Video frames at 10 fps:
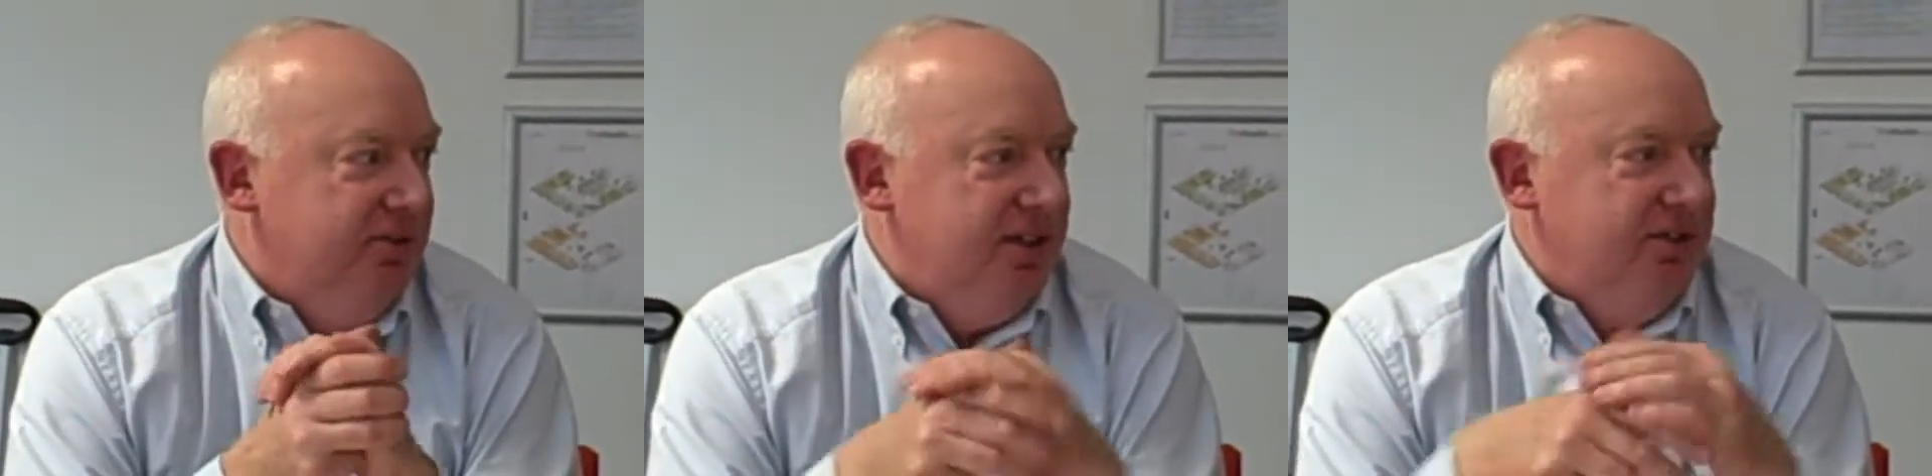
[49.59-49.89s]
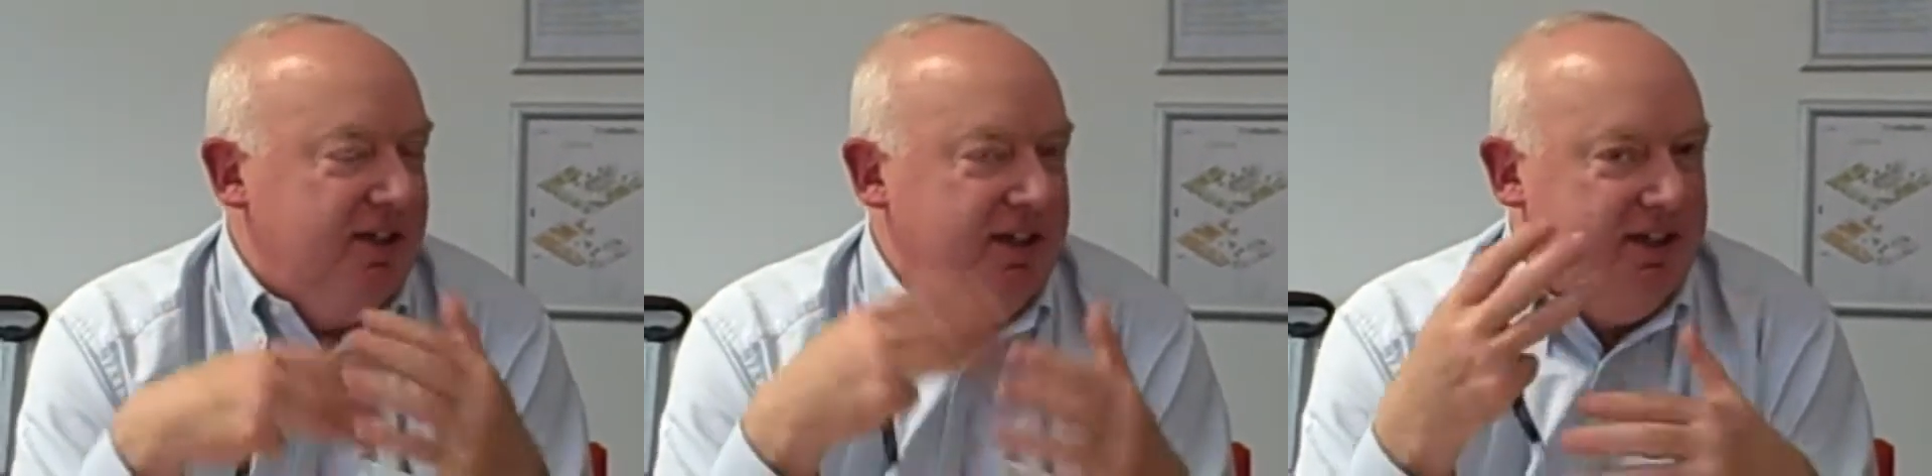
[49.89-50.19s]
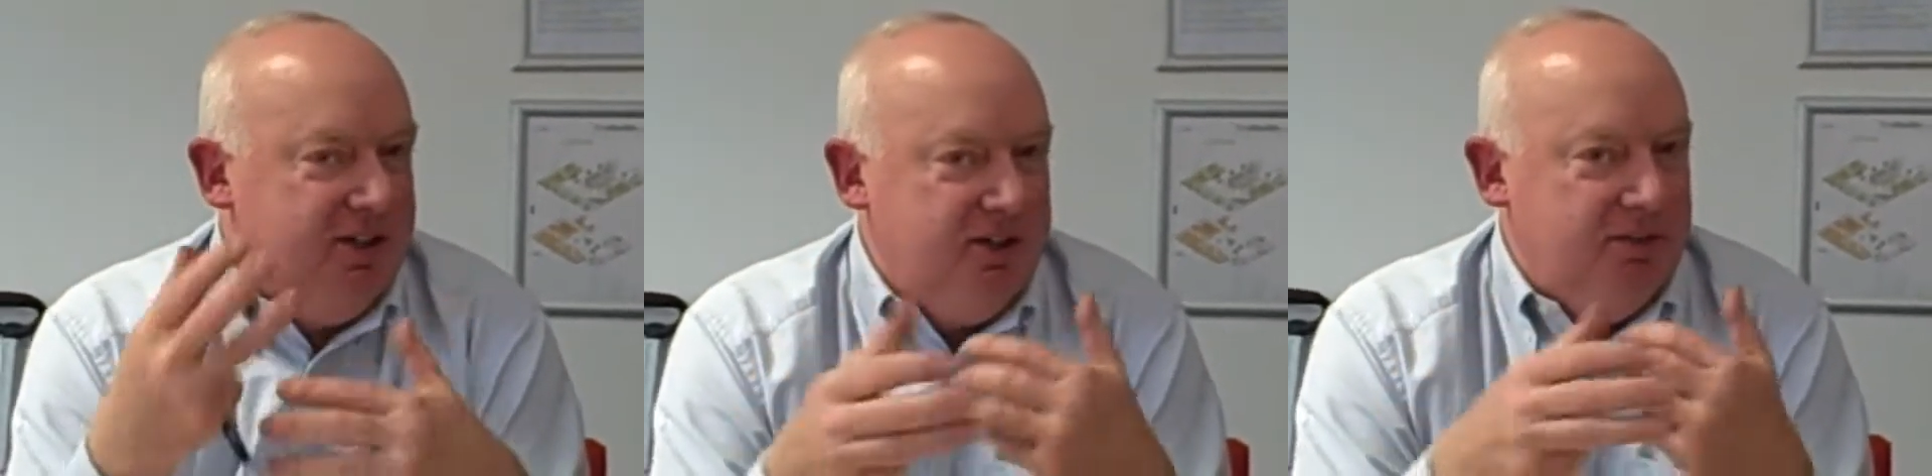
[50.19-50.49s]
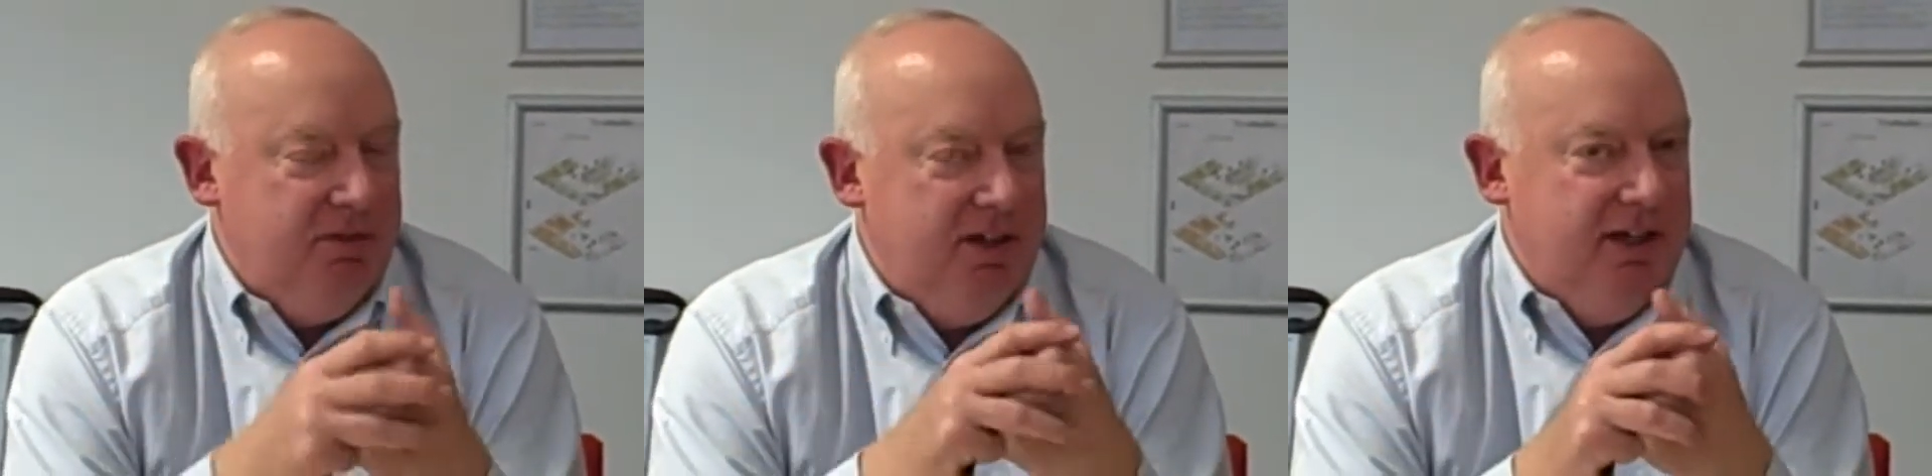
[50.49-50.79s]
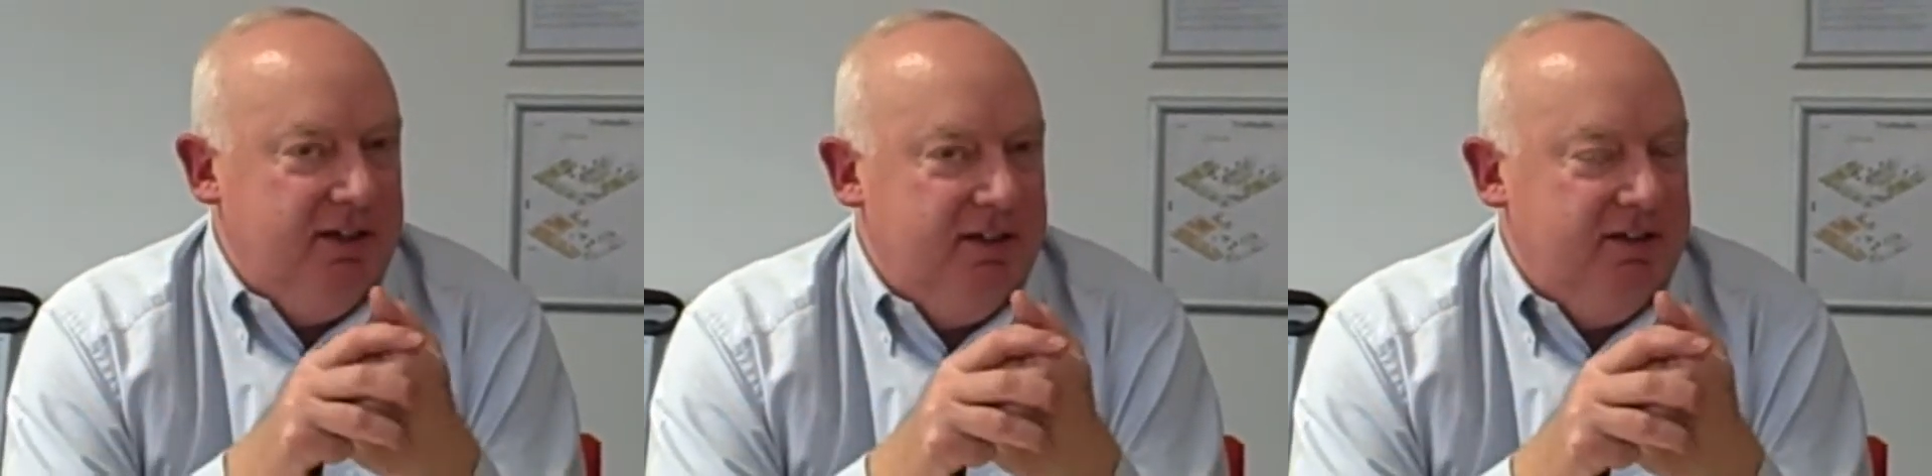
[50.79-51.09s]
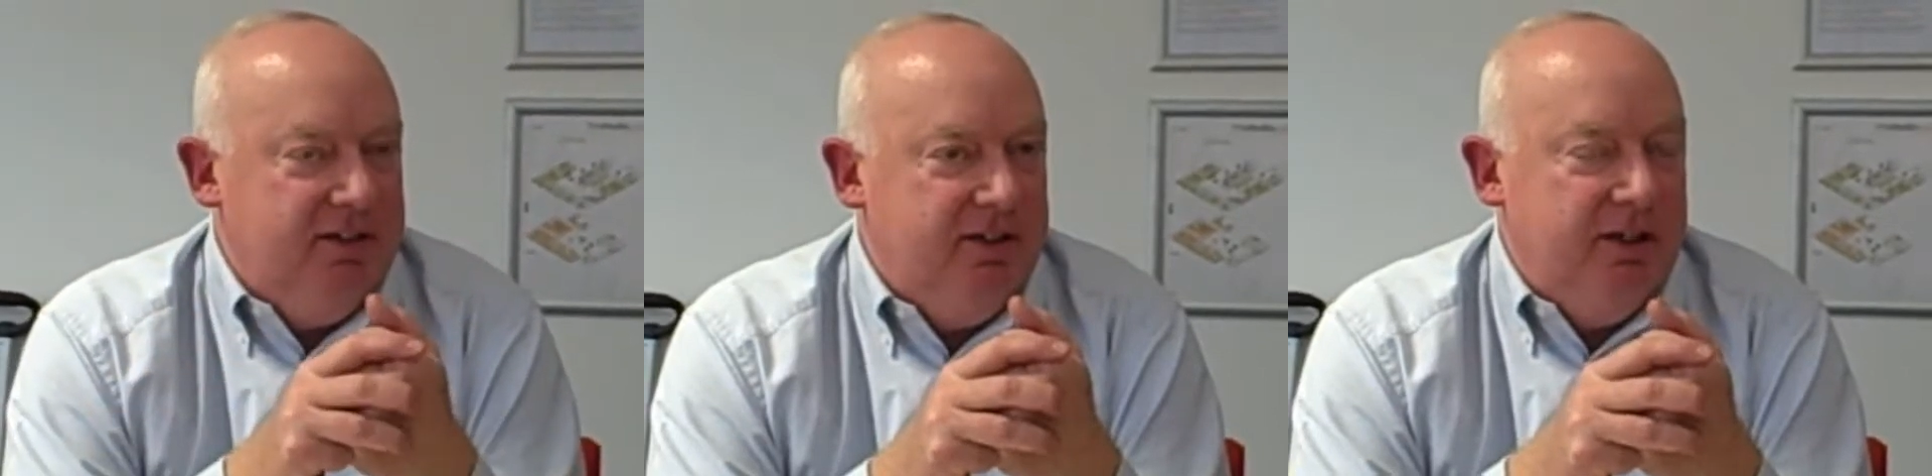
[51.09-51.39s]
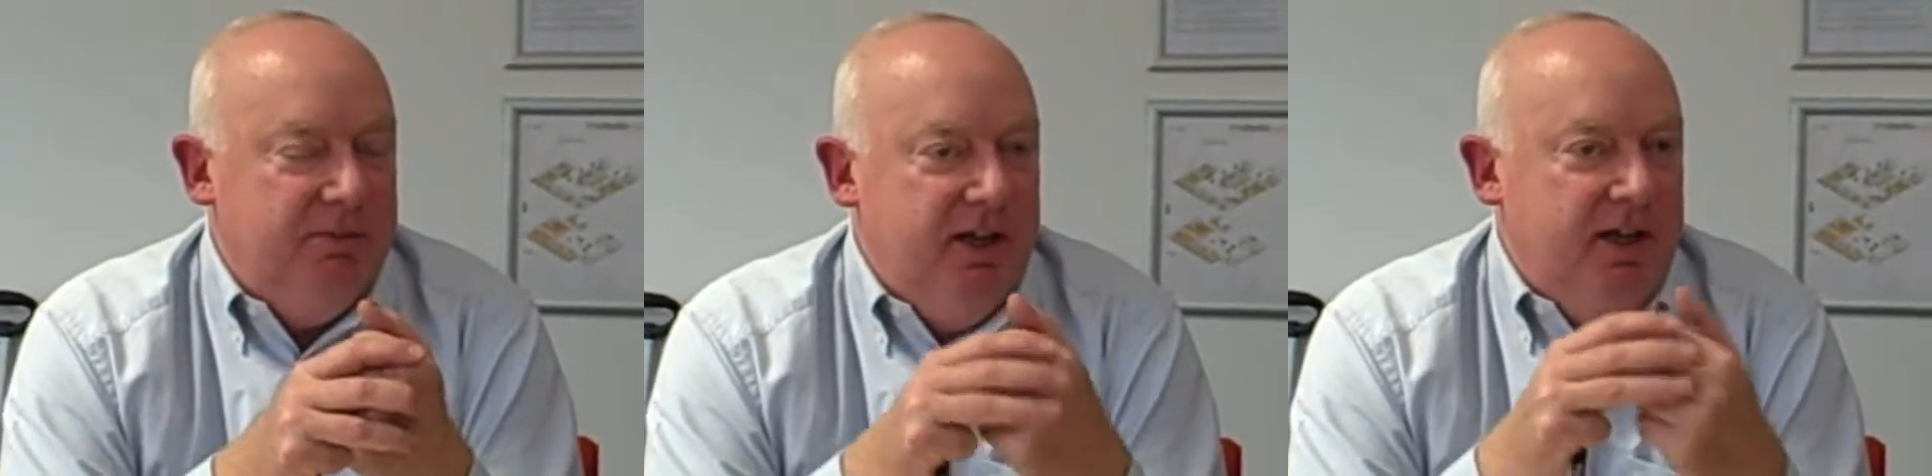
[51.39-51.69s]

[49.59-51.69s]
although they kind of complained at the time.